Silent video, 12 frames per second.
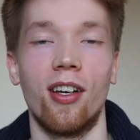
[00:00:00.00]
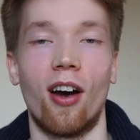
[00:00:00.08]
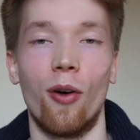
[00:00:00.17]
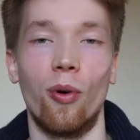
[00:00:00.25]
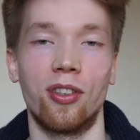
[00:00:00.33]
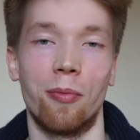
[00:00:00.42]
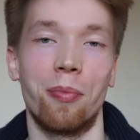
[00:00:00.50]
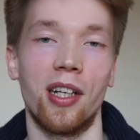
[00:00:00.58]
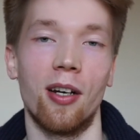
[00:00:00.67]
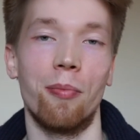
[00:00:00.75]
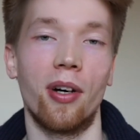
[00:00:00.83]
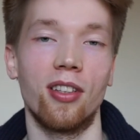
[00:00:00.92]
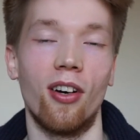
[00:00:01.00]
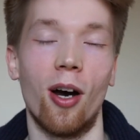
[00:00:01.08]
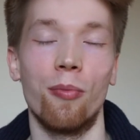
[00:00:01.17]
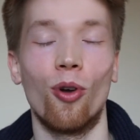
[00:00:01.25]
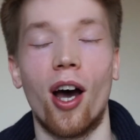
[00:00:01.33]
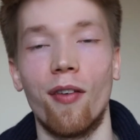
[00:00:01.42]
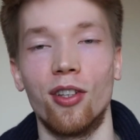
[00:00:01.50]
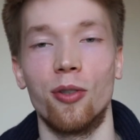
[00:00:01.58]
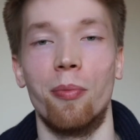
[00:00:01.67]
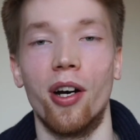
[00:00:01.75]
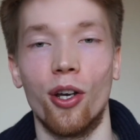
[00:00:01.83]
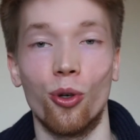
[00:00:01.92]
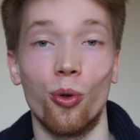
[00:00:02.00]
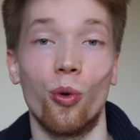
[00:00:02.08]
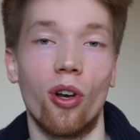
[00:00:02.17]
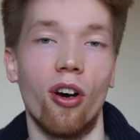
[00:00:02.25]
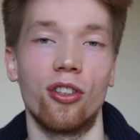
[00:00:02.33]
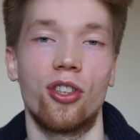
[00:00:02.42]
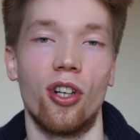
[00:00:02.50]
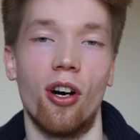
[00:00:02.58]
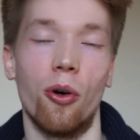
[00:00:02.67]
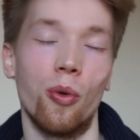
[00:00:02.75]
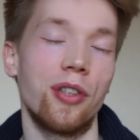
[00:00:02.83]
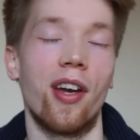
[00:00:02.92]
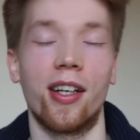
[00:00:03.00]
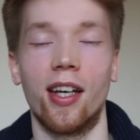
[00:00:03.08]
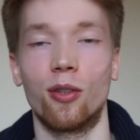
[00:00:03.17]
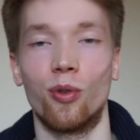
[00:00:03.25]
I want some peanut butter I'm not having to buy a new glass jar which then gets